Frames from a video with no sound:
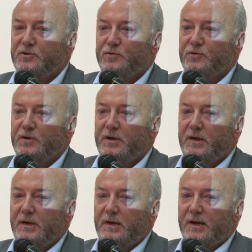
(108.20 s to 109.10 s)
to
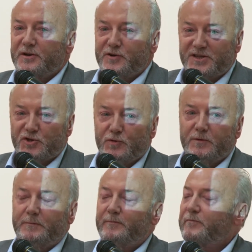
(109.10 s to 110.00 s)
address
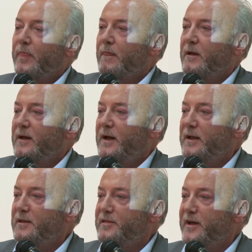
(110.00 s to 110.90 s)
you,
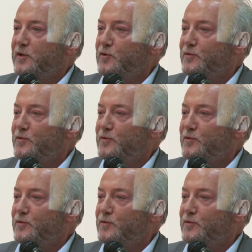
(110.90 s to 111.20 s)
and thank you